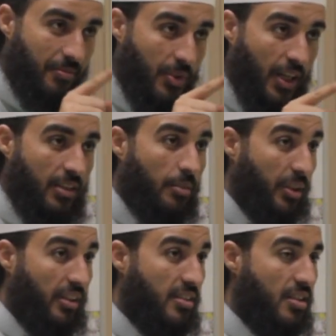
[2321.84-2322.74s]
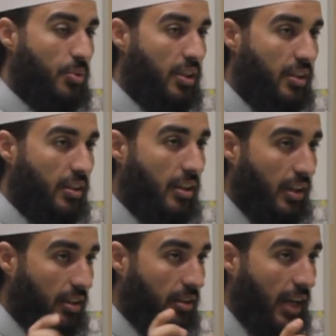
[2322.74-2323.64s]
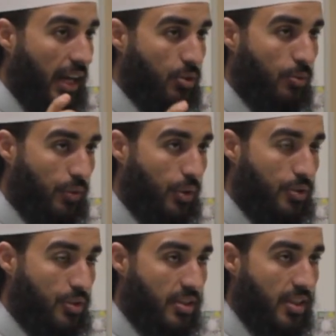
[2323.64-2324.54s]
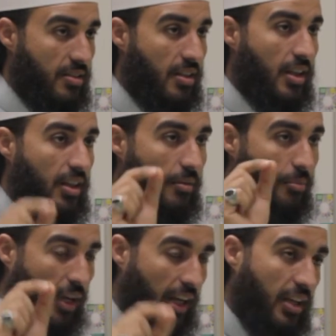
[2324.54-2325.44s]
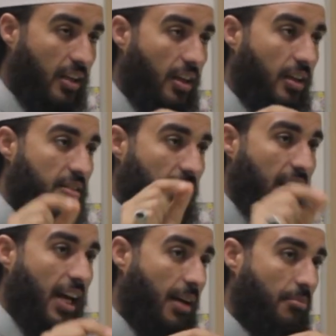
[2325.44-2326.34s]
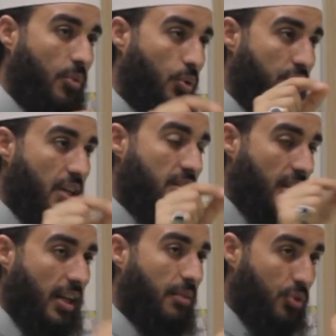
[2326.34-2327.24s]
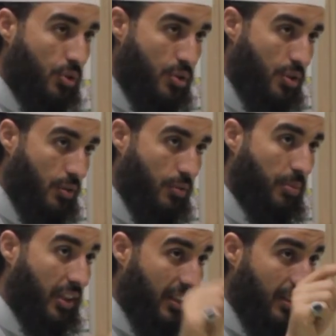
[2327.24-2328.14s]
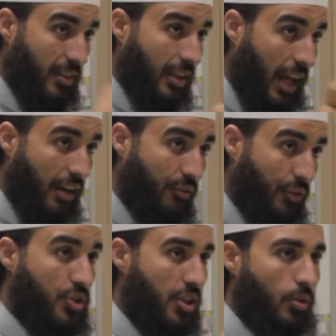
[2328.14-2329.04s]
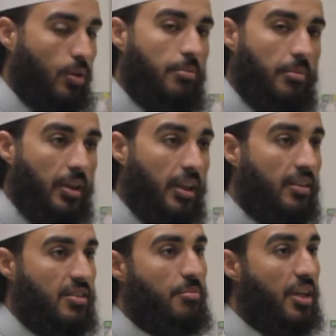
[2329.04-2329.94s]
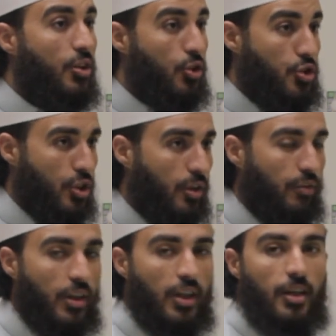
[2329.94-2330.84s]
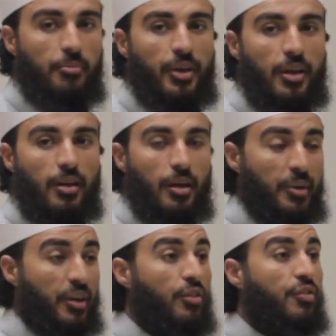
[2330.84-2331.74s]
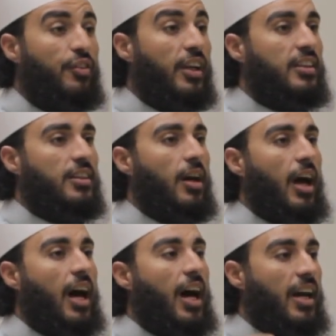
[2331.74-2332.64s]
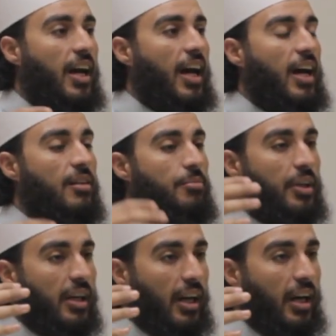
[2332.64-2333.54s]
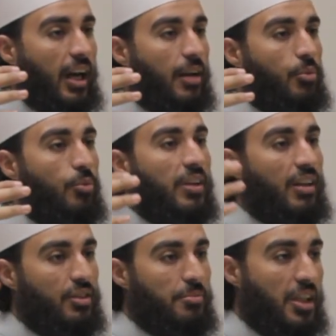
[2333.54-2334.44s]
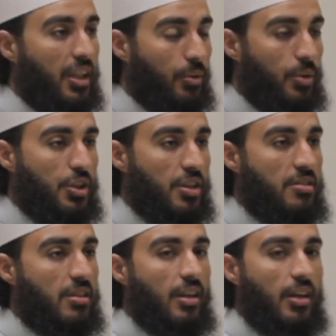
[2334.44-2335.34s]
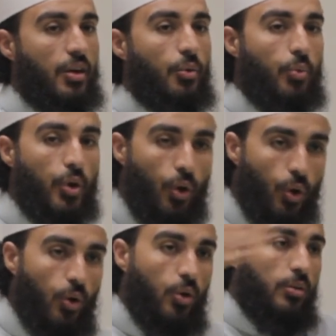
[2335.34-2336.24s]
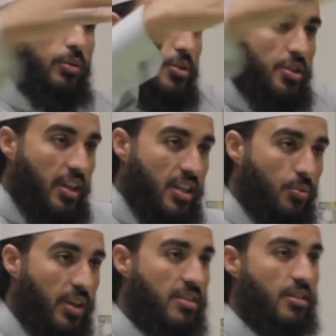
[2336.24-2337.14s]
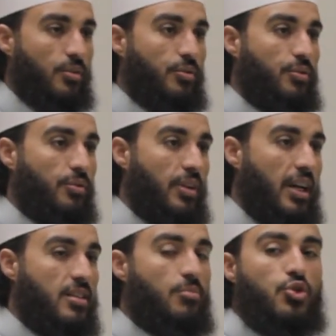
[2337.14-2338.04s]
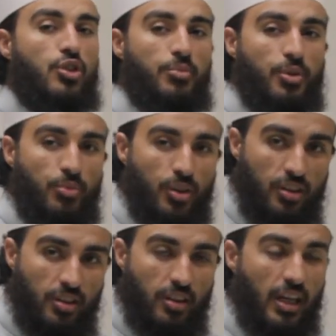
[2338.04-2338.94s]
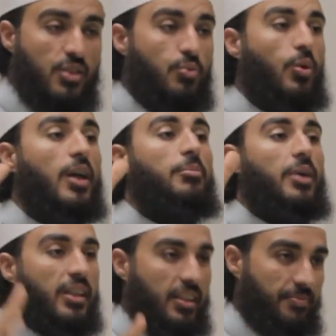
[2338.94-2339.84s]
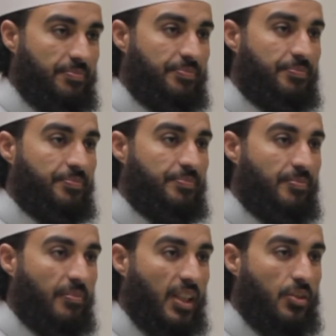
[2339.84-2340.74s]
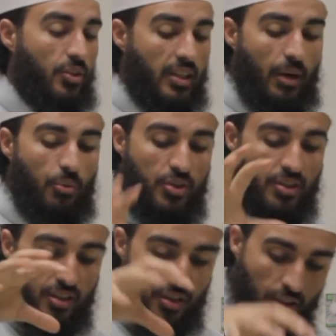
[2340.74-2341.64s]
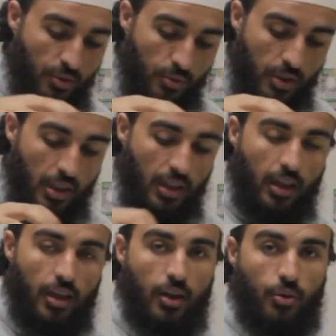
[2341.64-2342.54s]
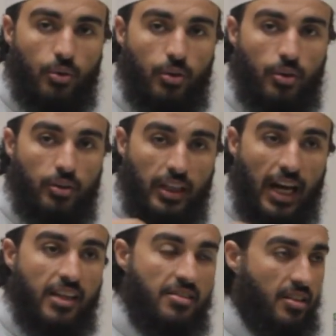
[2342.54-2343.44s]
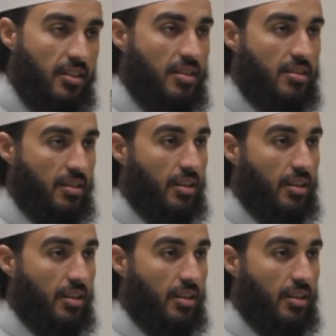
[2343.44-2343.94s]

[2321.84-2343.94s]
Right? But this is what the actual verse says. Hey, salam, or say salam to yourself. But anfusikum, it doesn't mean yourself, but it reflects a higher and bigger and more beloved meaning, which is we all consider as oneself, as a Muslim community, as one body. So that was the general the guidance in this